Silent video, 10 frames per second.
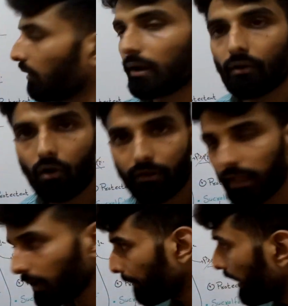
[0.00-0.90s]
will not
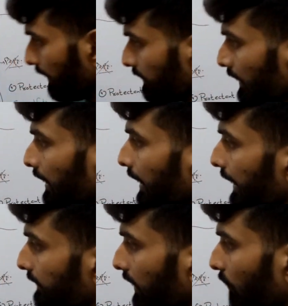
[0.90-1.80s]
take place,
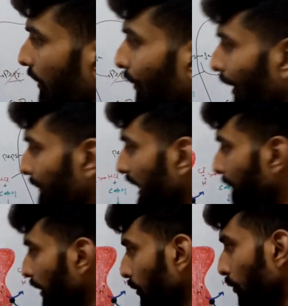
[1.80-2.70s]
ethanol will not be
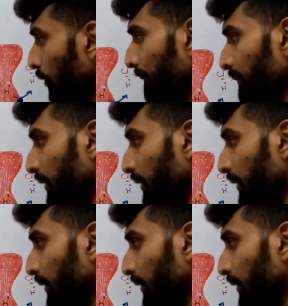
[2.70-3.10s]
able to